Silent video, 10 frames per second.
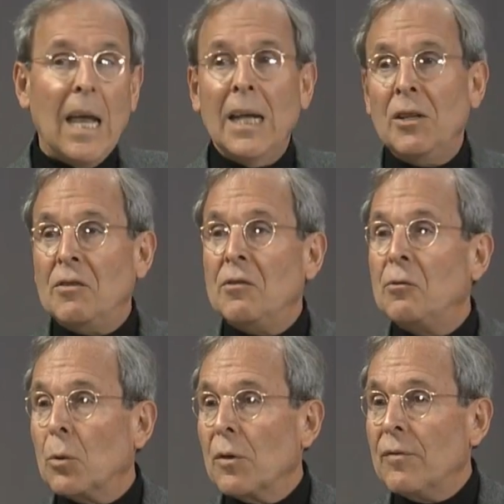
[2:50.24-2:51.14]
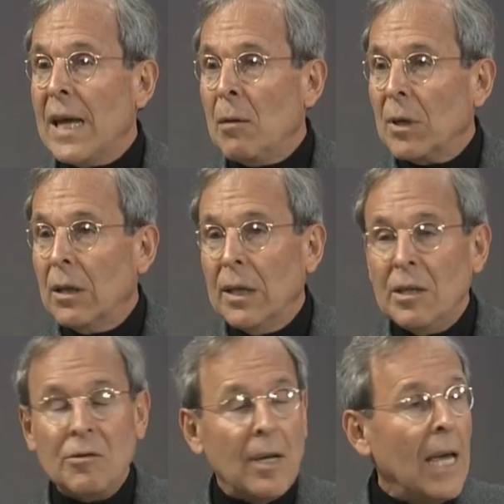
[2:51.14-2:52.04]
And it's a sword of
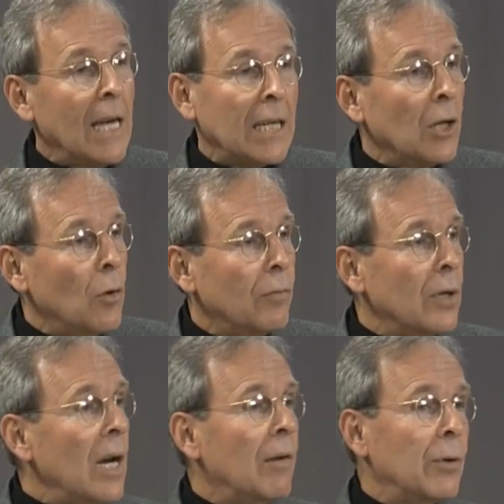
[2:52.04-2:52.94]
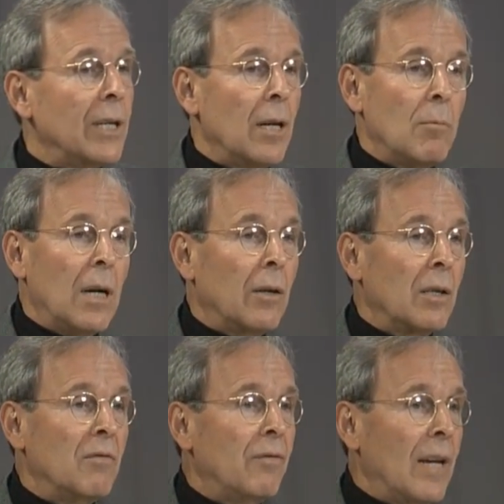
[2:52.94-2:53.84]
Damocles hanging over every
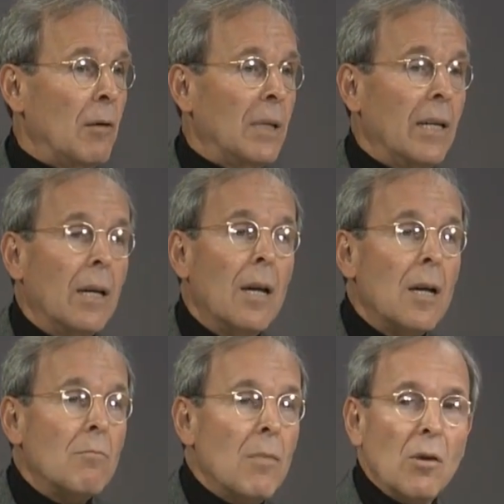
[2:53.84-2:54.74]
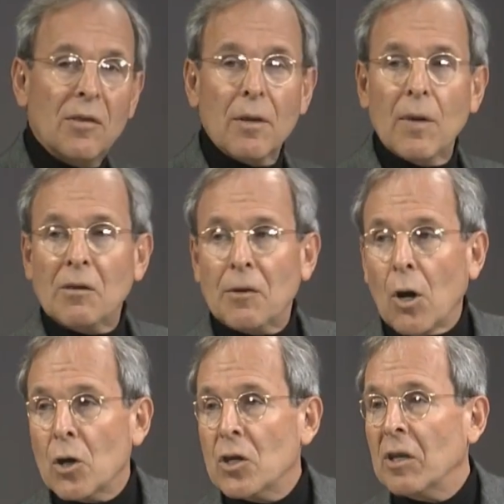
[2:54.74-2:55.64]
American family. Most of us
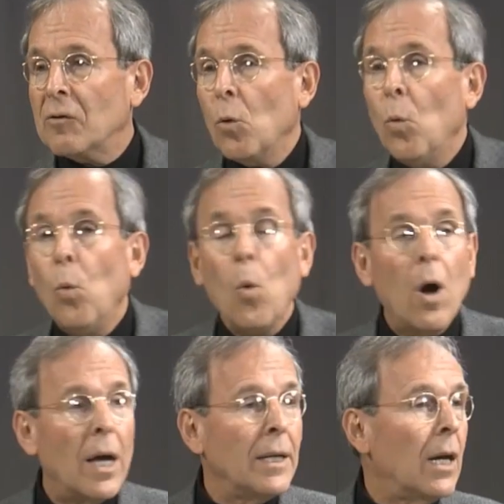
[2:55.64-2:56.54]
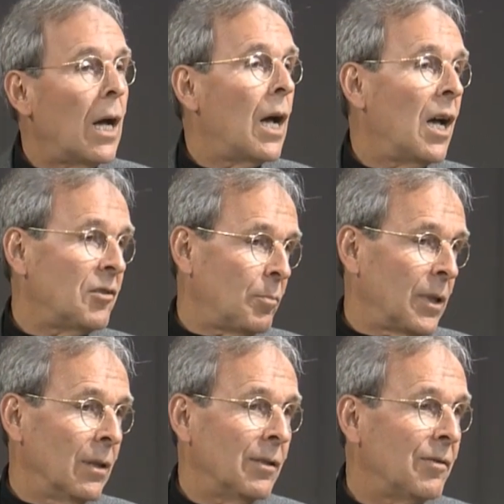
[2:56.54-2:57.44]
are just one
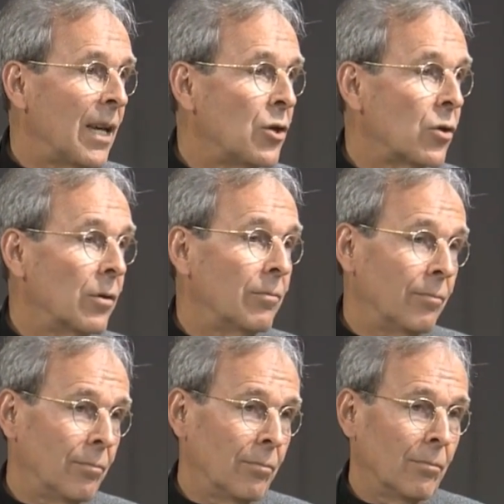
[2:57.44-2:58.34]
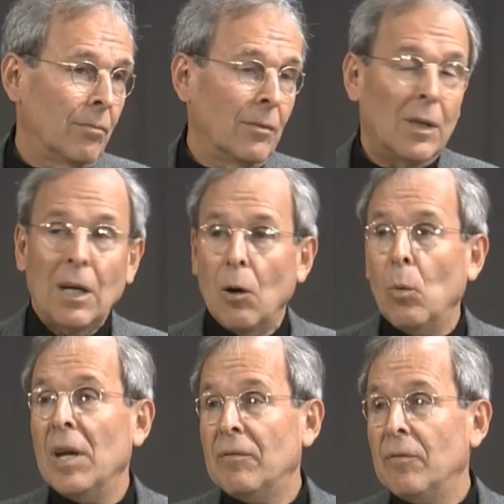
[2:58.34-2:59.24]
hospitalization
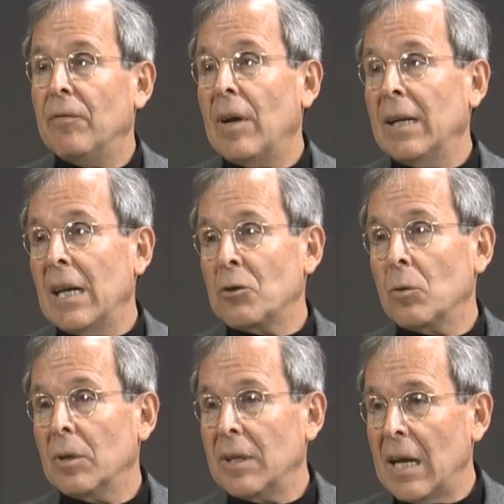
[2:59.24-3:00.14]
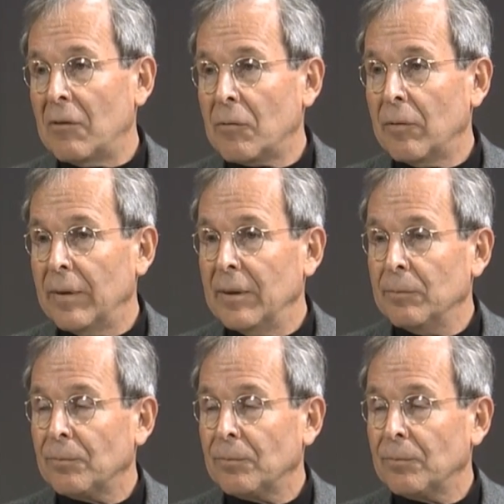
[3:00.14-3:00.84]
away from financial catastrophe.